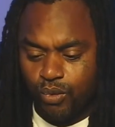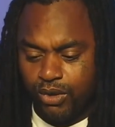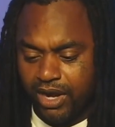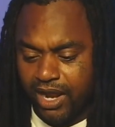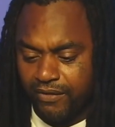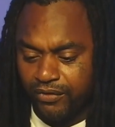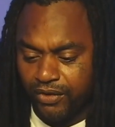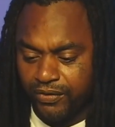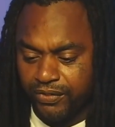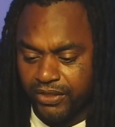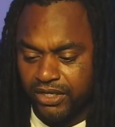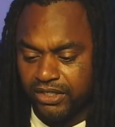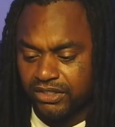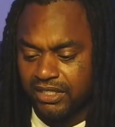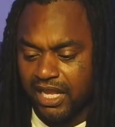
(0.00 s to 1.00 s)
Whenever
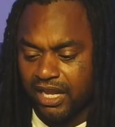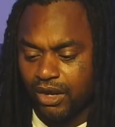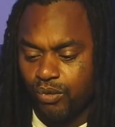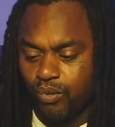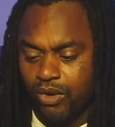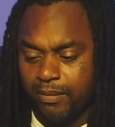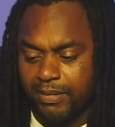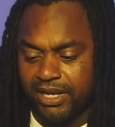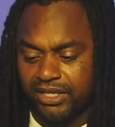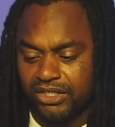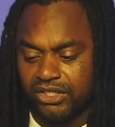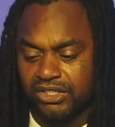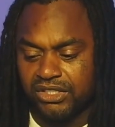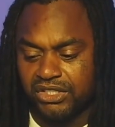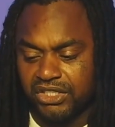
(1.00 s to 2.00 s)
there's like a woman,
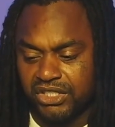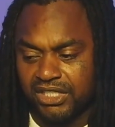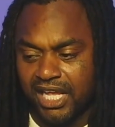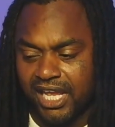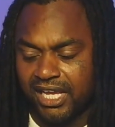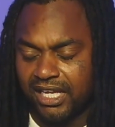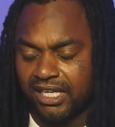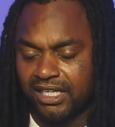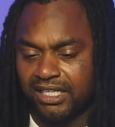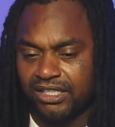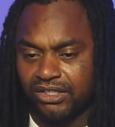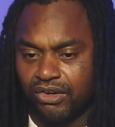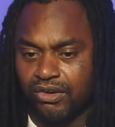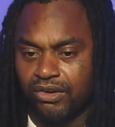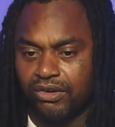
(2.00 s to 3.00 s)
she's like,
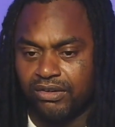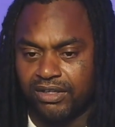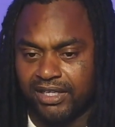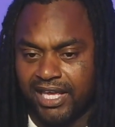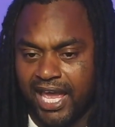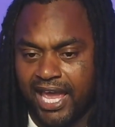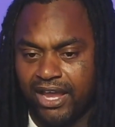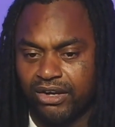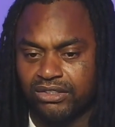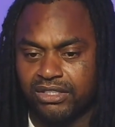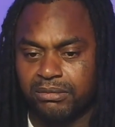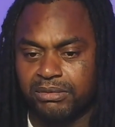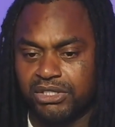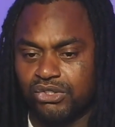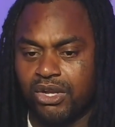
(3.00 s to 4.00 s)
you know, gay or
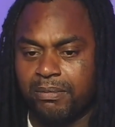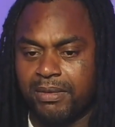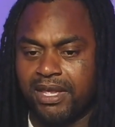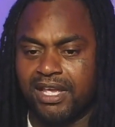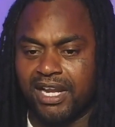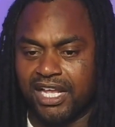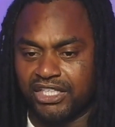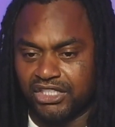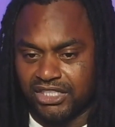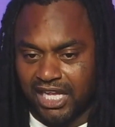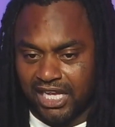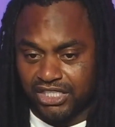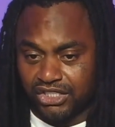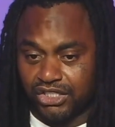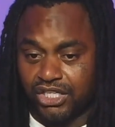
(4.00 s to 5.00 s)
something, she's trying to be like, she's
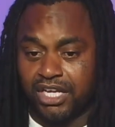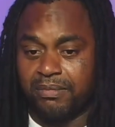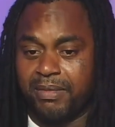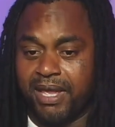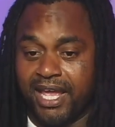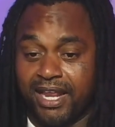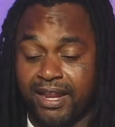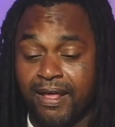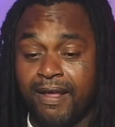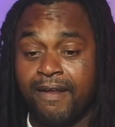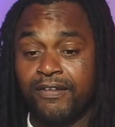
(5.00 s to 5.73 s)
like a stud man.